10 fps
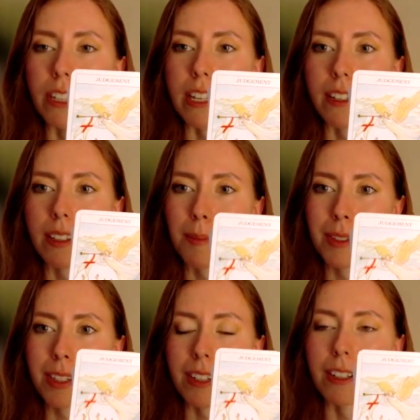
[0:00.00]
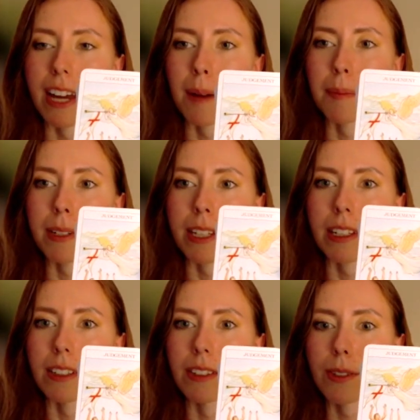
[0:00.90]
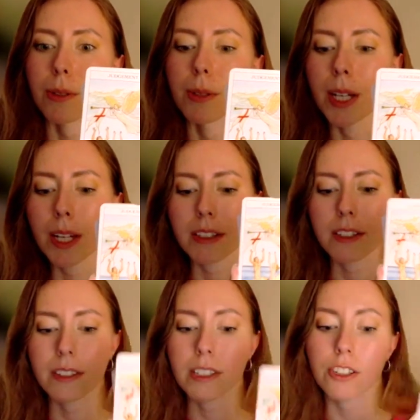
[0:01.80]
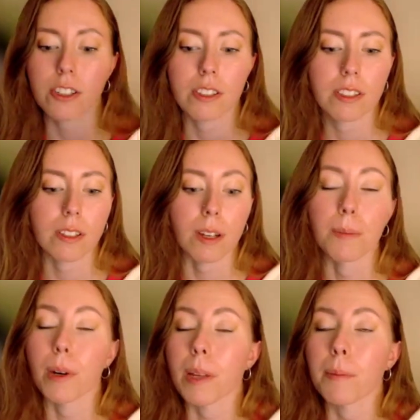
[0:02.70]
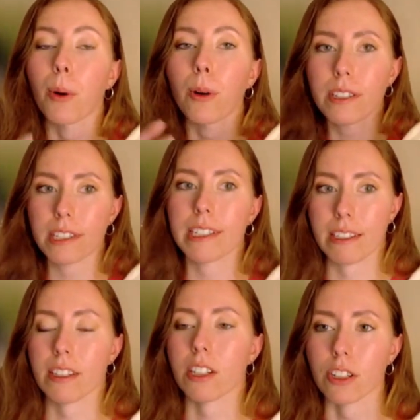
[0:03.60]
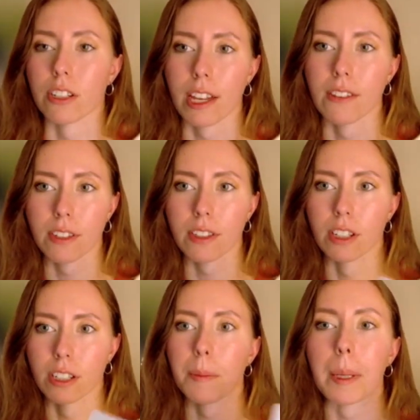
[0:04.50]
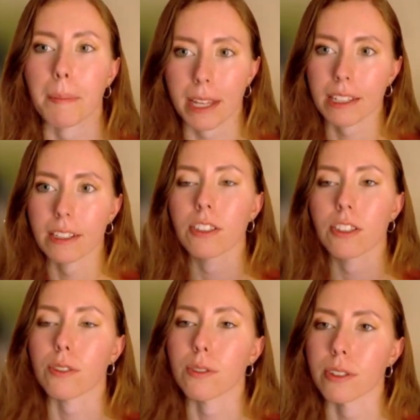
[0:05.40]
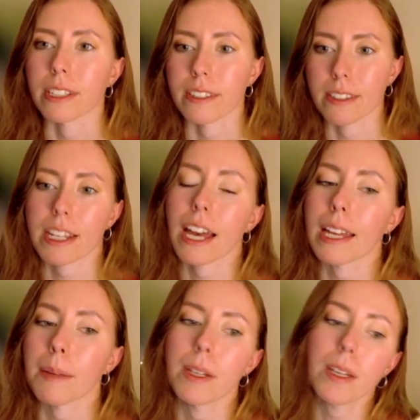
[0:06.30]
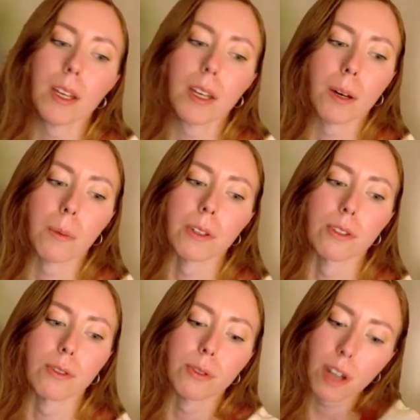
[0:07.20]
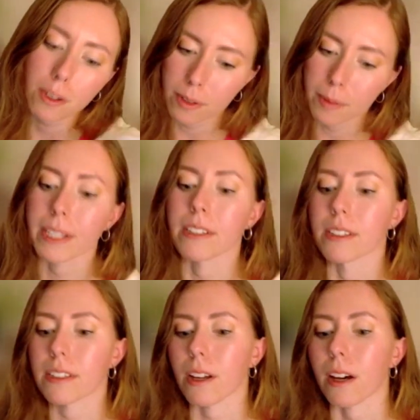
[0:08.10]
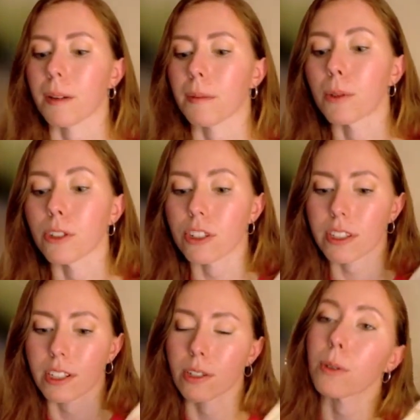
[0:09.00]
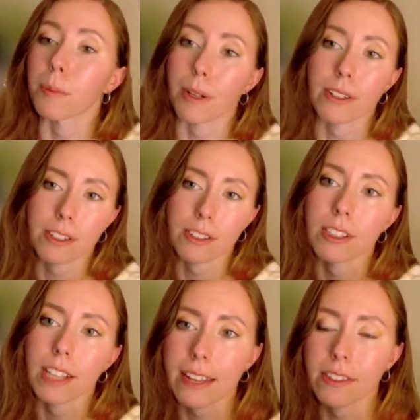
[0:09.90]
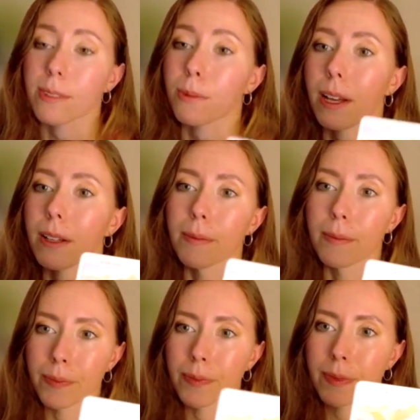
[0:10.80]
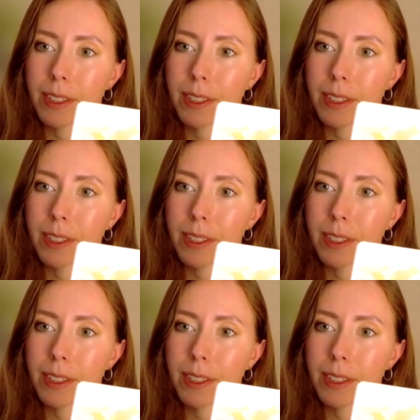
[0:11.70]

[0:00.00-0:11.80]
lunar eclipse here happening. So decisions, important decisions I feel are going to be made too during this time, whether through government or just in our own personal lives as well.